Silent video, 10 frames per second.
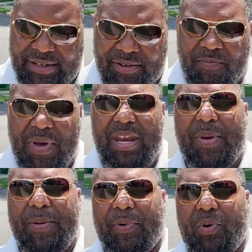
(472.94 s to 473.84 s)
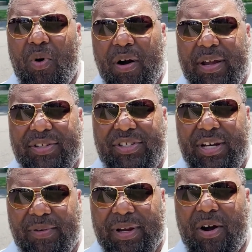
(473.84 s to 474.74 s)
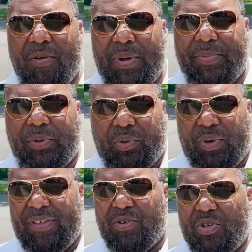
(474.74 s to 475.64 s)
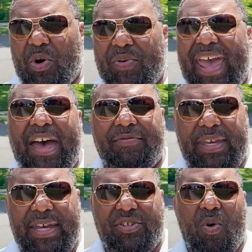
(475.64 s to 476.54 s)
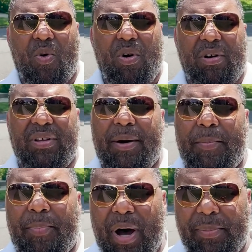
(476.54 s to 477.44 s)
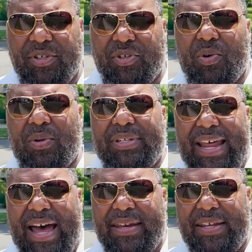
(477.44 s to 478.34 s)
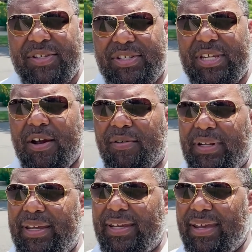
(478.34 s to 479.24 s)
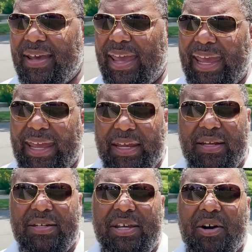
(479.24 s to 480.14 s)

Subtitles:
many people who are considering are people who either don't have kids or public school is not necessarily a deal